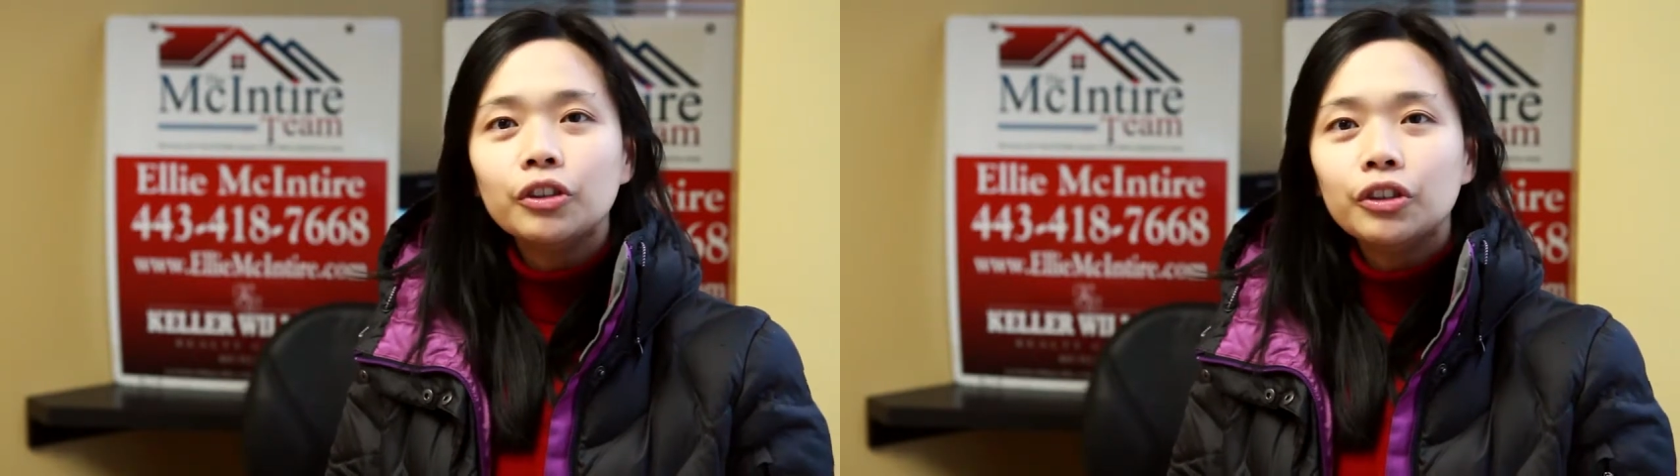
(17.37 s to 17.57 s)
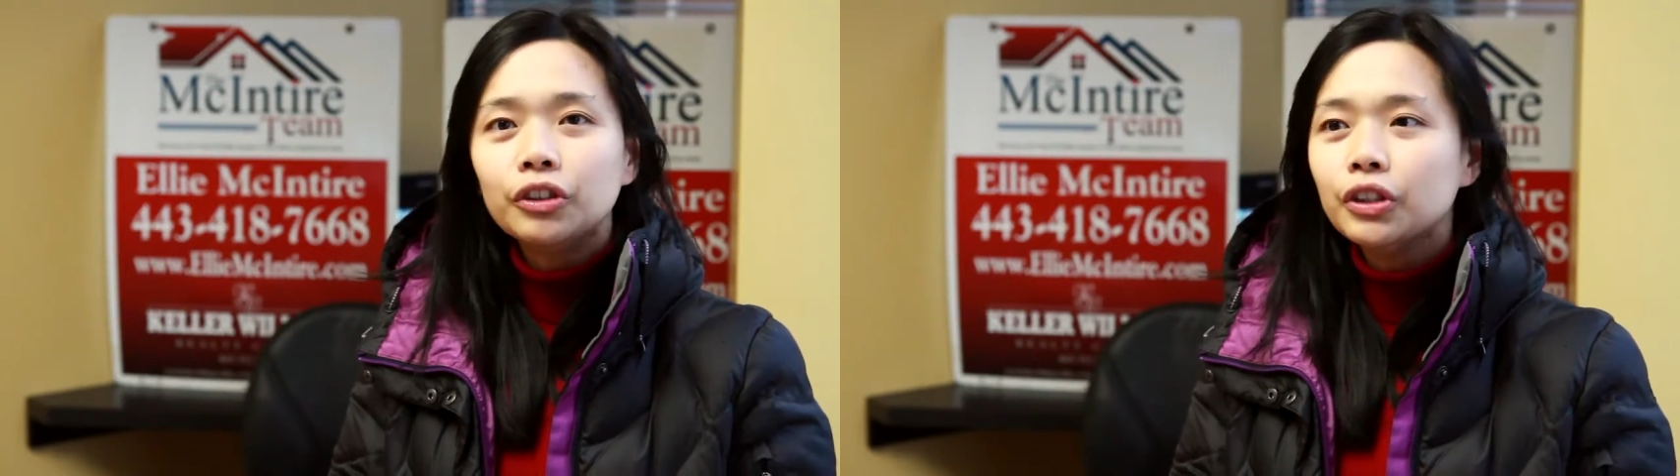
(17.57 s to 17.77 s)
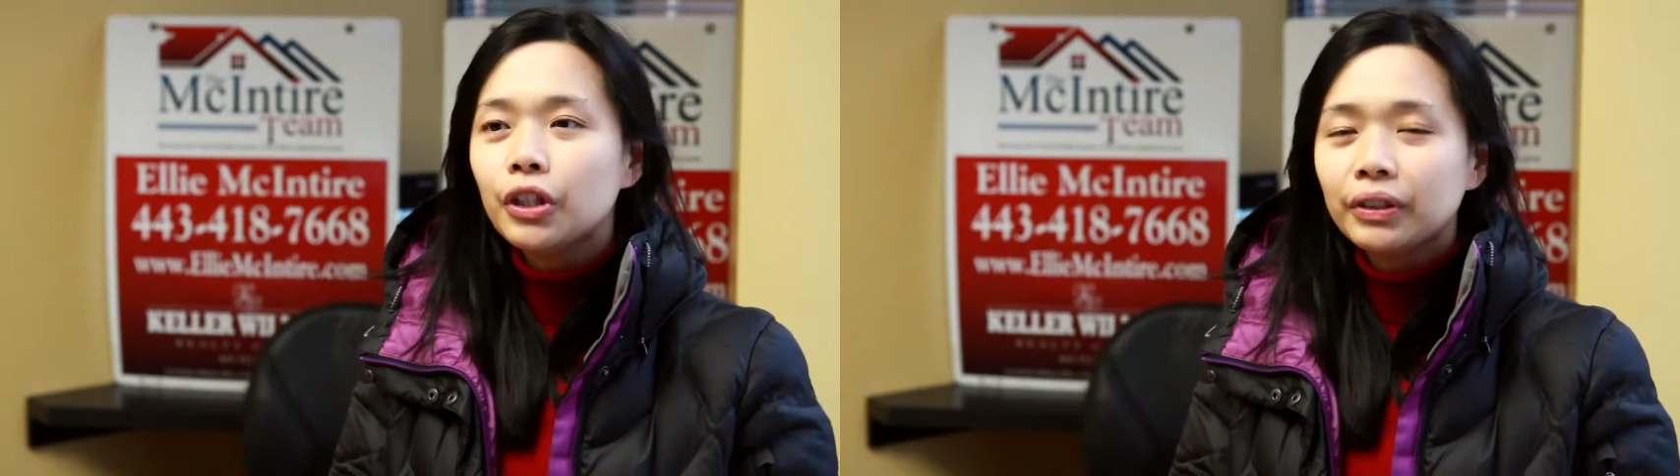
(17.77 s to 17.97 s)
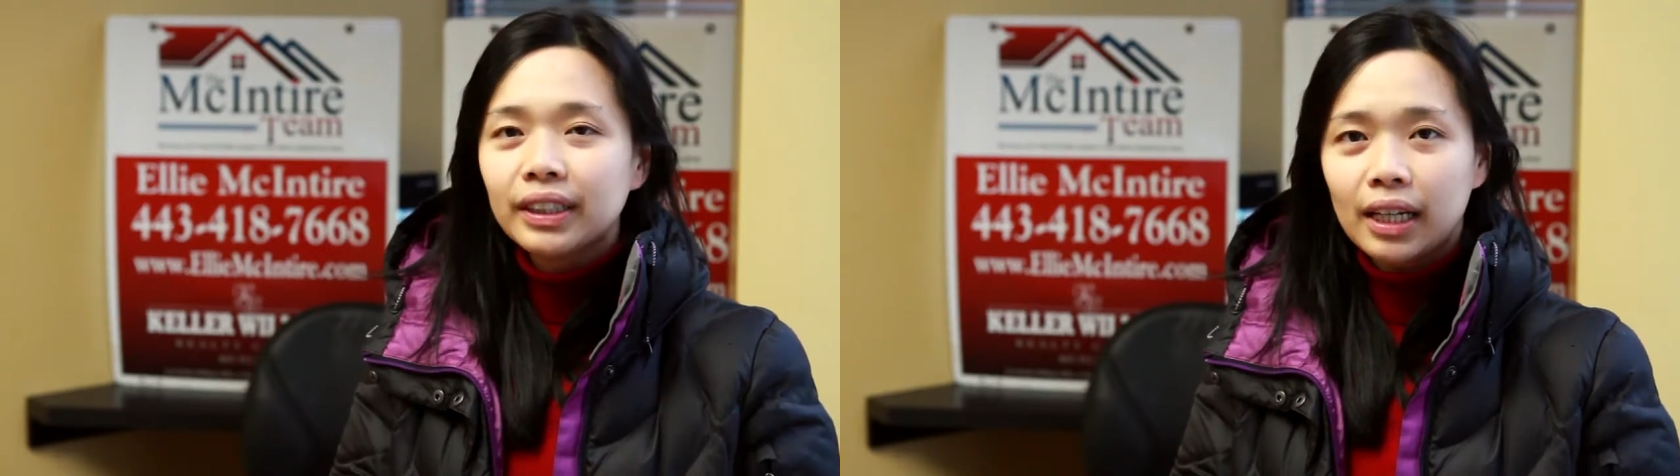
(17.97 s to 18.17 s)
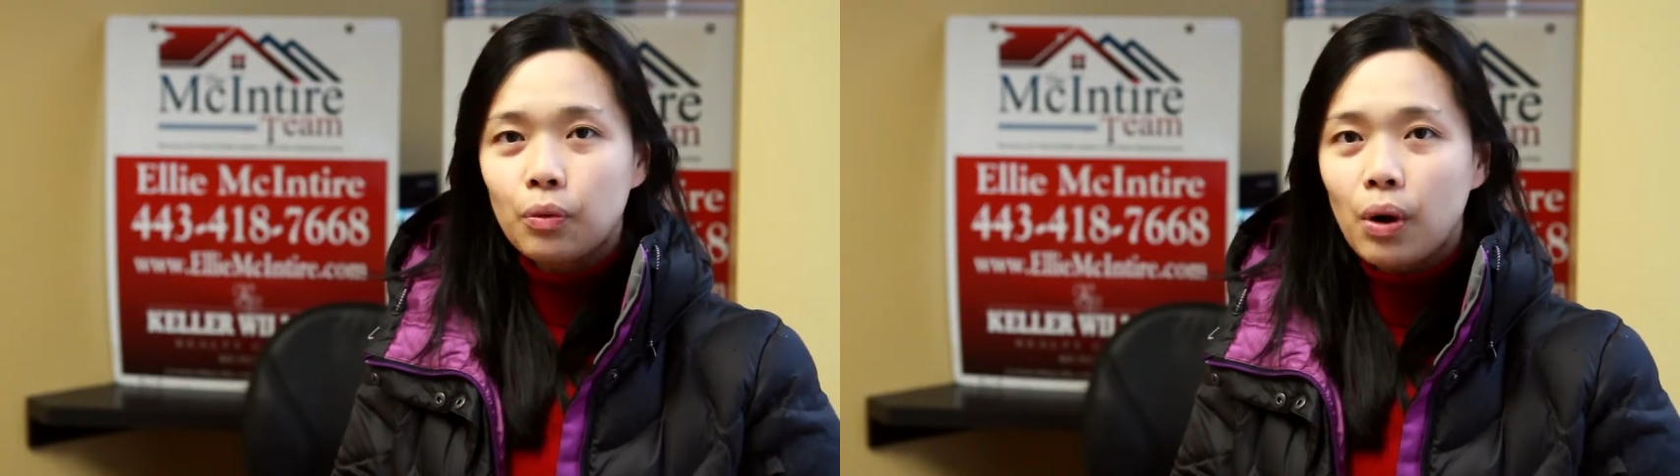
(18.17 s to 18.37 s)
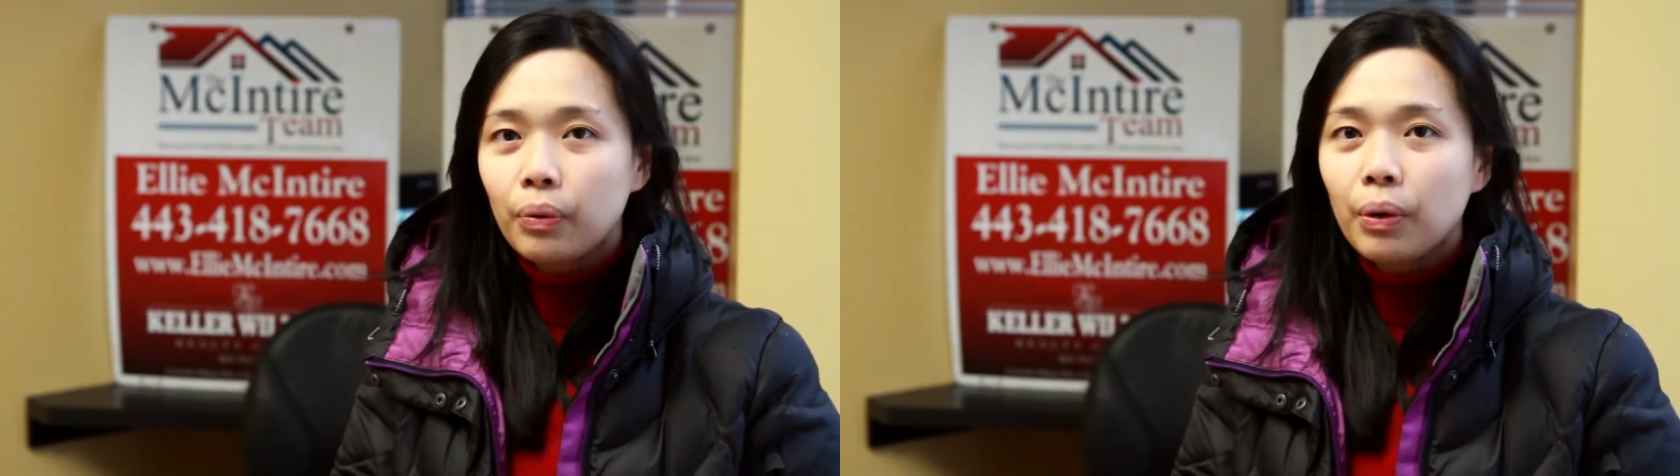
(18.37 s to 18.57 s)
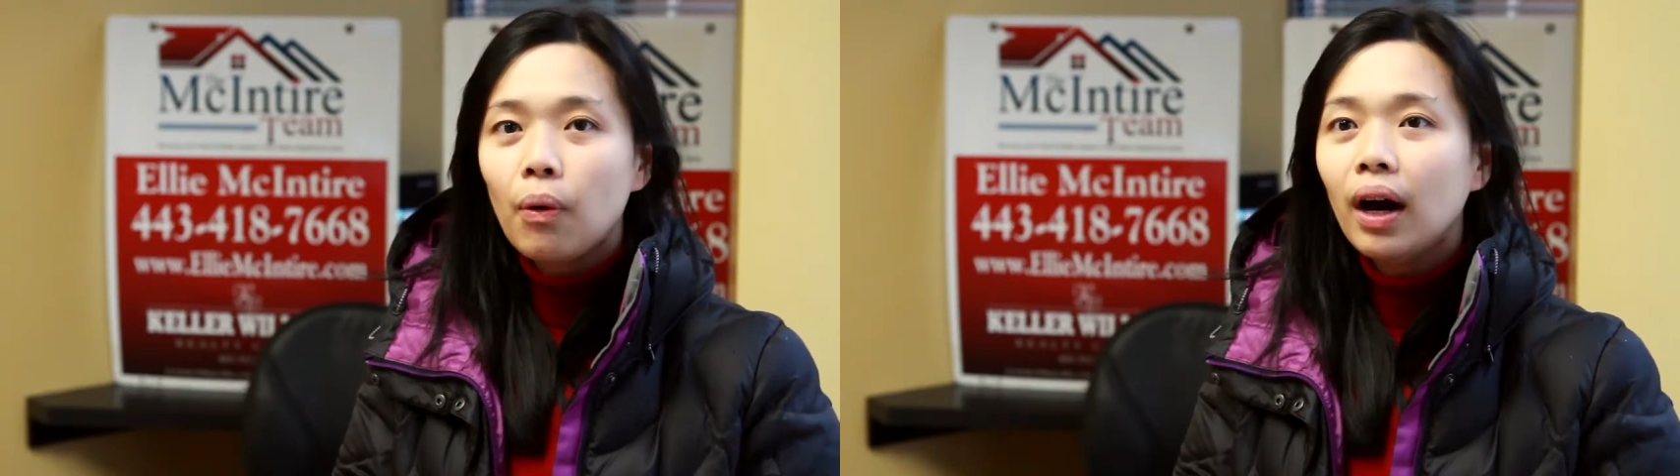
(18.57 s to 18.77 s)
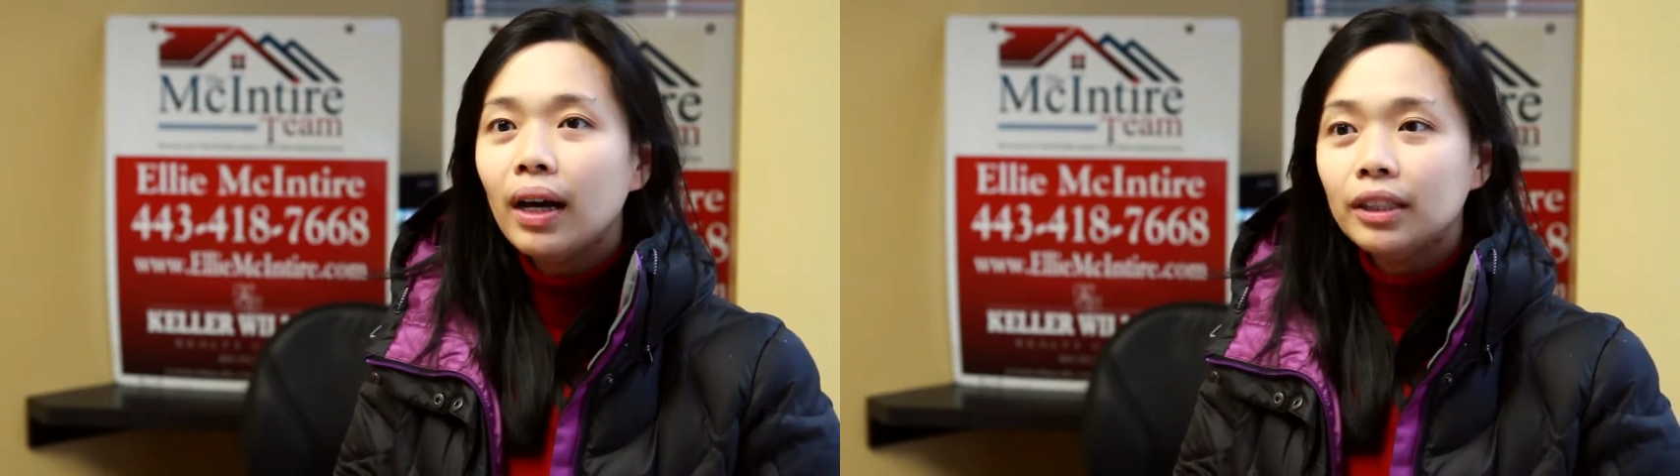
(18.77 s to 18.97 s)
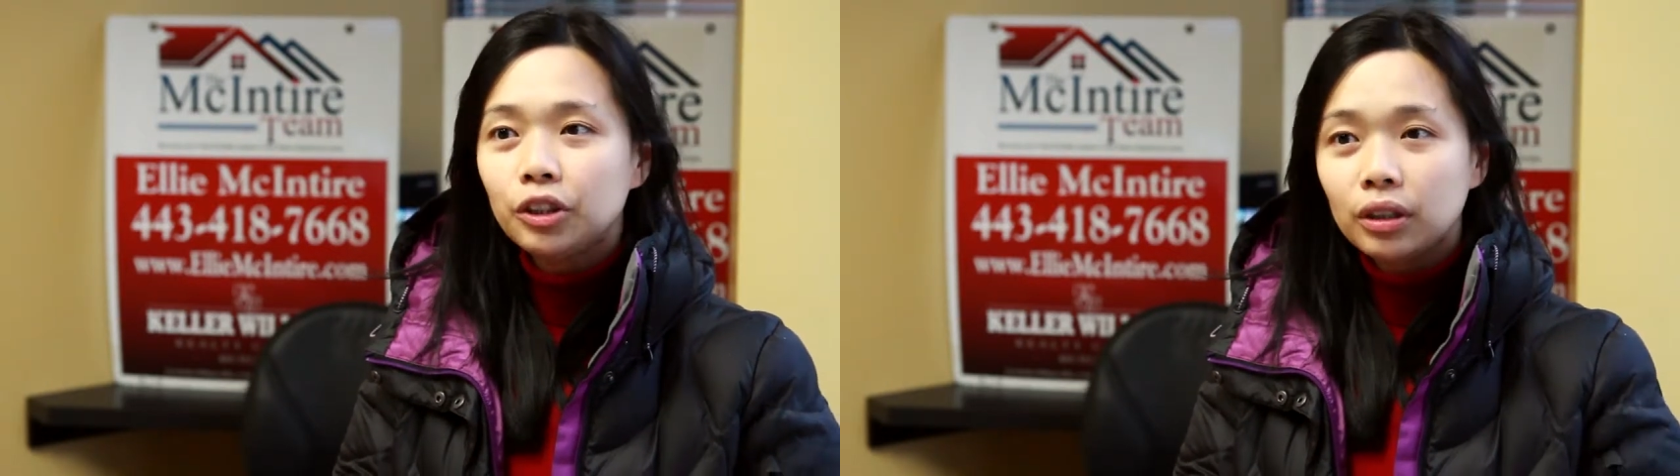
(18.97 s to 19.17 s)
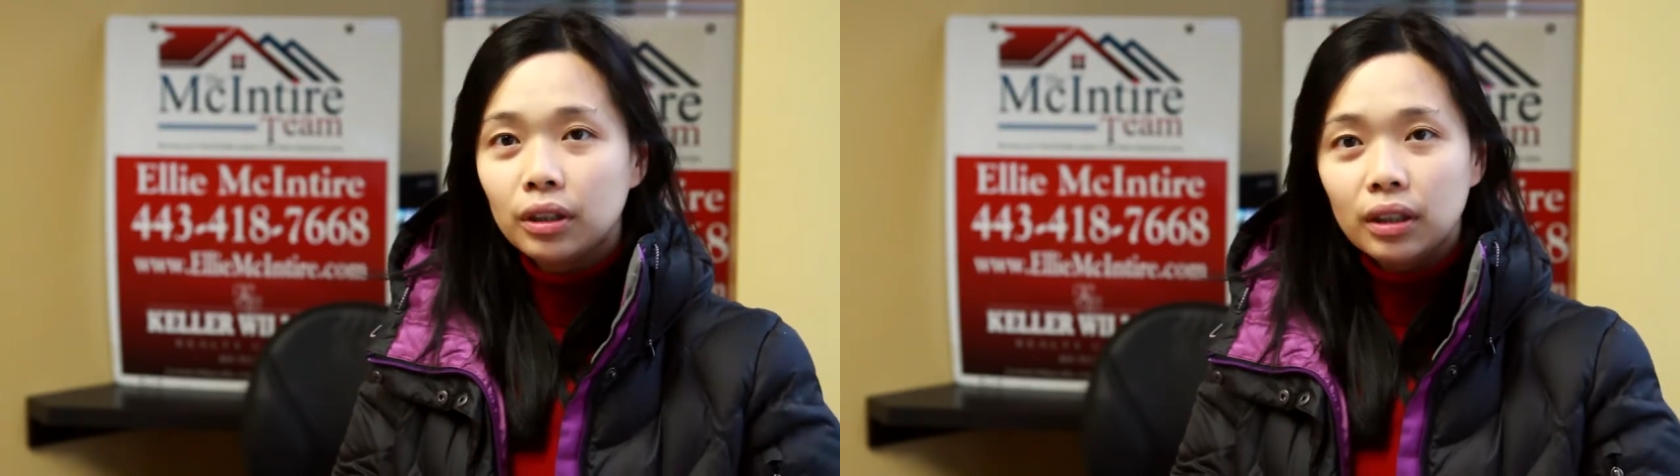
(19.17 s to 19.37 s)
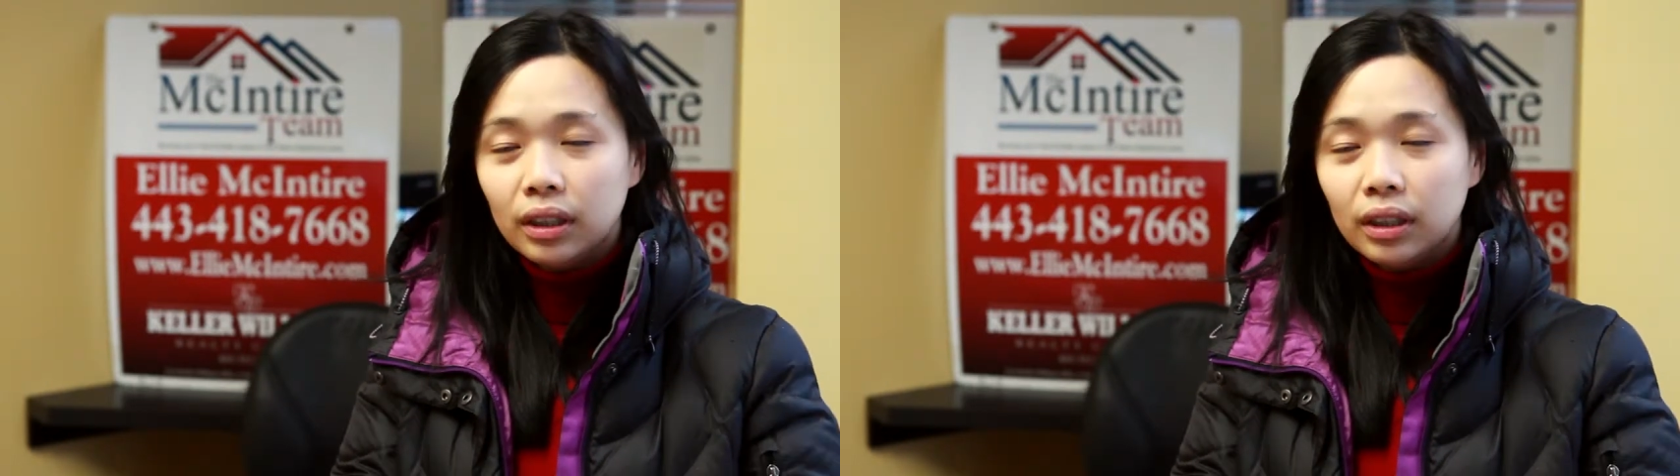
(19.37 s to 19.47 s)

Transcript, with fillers: she know exactly what we want and she